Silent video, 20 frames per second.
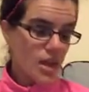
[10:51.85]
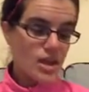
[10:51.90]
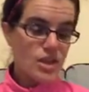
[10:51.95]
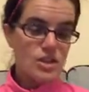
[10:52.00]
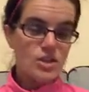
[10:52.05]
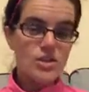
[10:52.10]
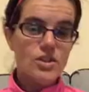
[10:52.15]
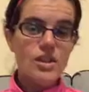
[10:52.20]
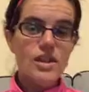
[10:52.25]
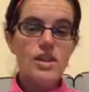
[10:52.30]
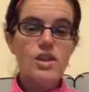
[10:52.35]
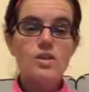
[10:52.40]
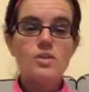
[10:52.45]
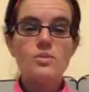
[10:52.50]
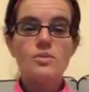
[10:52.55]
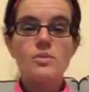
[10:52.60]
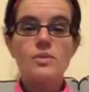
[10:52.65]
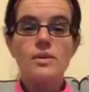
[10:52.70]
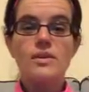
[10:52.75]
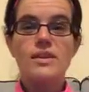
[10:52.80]
So then
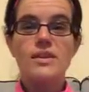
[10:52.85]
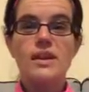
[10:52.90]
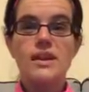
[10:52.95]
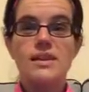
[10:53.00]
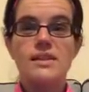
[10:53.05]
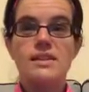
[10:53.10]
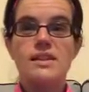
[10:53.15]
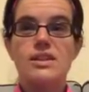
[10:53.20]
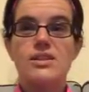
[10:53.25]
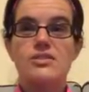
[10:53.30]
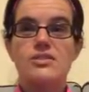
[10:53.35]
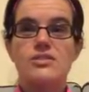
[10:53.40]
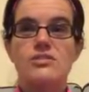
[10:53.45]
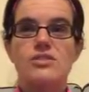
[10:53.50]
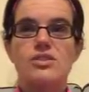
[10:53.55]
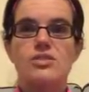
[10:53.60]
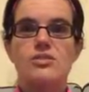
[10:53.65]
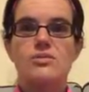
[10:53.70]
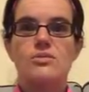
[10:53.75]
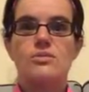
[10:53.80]
the next thing you do
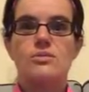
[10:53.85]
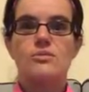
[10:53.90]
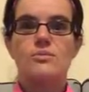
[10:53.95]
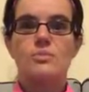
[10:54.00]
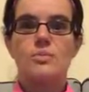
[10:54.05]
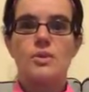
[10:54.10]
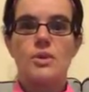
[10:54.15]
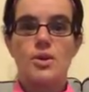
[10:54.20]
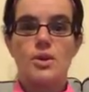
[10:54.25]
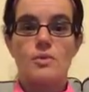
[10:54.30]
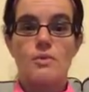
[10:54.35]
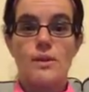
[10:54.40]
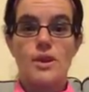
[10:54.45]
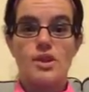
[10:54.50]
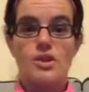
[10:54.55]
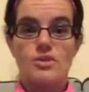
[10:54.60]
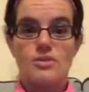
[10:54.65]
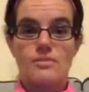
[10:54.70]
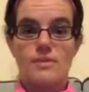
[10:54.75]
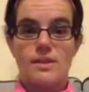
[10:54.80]
is you put your
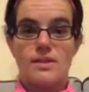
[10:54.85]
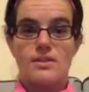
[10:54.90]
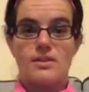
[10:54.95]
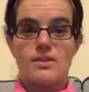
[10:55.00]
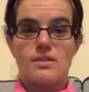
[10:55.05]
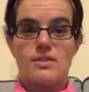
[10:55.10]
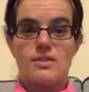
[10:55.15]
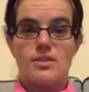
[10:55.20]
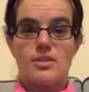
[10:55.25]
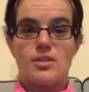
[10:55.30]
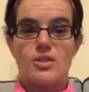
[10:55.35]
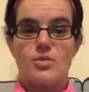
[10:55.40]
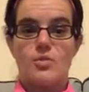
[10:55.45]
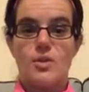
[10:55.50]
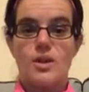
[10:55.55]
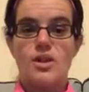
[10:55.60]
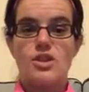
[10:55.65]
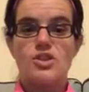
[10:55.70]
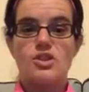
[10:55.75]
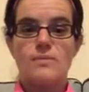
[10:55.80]
measurement.
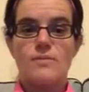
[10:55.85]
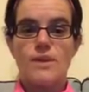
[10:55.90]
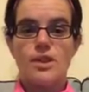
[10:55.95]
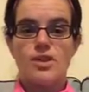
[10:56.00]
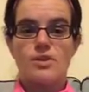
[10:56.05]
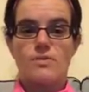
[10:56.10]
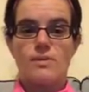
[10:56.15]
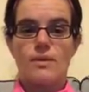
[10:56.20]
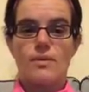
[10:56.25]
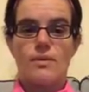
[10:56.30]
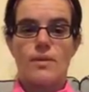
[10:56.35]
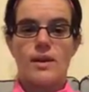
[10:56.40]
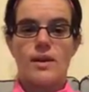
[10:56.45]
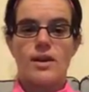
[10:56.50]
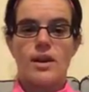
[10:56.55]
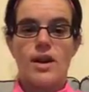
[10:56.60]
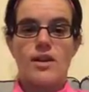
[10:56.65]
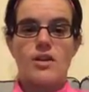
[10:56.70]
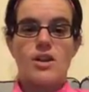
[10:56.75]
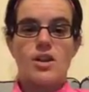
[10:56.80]
What is your measurement? How
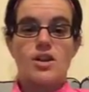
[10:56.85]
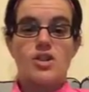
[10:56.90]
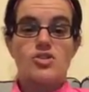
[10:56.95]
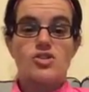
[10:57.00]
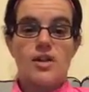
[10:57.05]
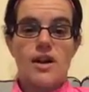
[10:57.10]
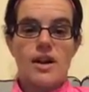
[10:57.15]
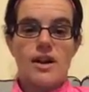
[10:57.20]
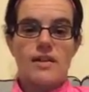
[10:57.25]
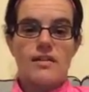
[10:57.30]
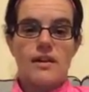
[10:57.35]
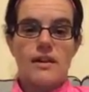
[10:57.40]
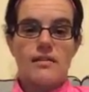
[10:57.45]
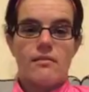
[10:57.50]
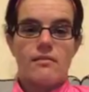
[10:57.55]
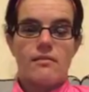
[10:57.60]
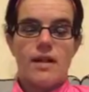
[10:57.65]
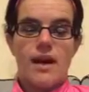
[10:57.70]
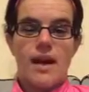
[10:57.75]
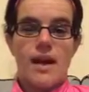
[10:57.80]
are you going to track your
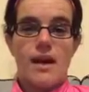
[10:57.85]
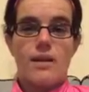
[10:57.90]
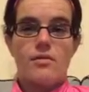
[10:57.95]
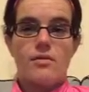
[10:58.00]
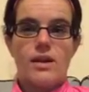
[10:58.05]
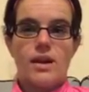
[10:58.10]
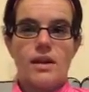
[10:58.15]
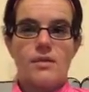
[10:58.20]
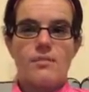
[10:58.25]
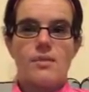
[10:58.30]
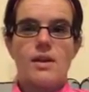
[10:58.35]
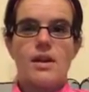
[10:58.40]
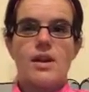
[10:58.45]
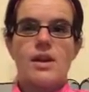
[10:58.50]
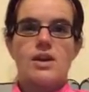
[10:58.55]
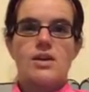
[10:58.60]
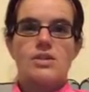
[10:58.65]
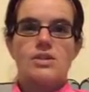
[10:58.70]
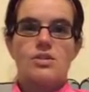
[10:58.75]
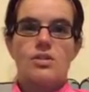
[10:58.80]
outcome?
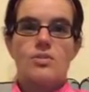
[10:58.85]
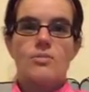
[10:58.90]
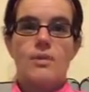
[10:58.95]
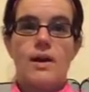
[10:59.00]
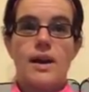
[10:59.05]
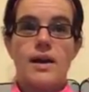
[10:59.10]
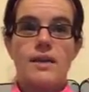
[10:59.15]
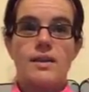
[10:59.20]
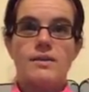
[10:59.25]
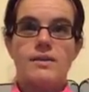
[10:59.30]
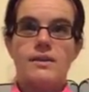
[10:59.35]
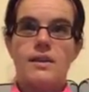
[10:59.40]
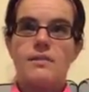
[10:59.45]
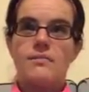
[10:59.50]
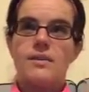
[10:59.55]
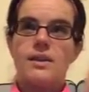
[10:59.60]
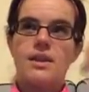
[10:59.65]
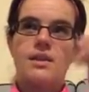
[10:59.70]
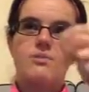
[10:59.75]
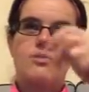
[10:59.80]
So mine is,
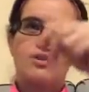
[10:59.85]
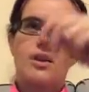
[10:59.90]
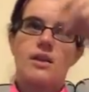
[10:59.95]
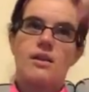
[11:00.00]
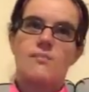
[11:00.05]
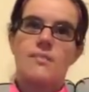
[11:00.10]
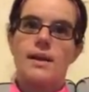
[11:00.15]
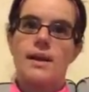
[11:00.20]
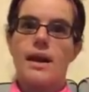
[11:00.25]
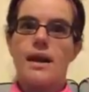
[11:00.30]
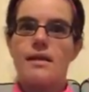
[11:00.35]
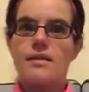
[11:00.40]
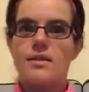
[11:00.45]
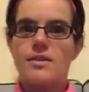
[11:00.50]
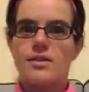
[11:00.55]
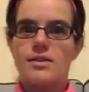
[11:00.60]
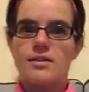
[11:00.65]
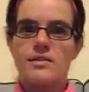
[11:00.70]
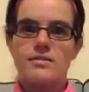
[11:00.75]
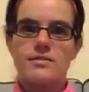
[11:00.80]
I'm going to keep track on my
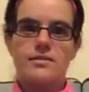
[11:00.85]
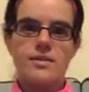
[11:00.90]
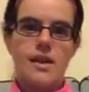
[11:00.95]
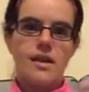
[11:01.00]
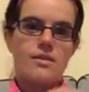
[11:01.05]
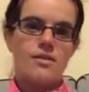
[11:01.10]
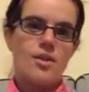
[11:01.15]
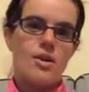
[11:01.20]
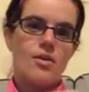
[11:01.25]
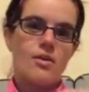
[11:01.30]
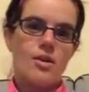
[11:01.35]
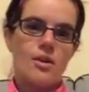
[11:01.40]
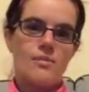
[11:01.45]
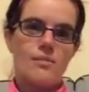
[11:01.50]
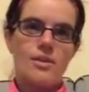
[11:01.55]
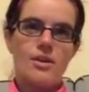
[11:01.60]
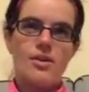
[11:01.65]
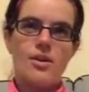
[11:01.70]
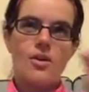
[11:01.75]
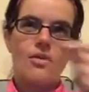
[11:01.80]
calendar. I'm
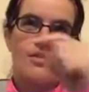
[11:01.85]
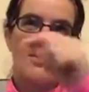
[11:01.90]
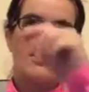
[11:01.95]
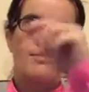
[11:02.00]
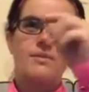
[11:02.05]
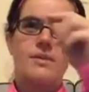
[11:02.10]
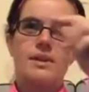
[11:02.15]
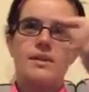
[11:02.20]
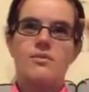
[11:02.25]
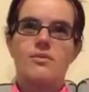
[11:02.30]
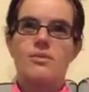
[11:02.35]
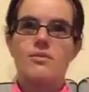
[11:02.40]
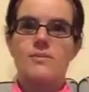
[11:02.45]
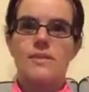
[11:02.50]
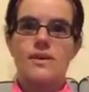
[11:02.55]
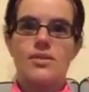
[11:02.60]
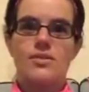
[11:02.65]
going to know that I'm done with my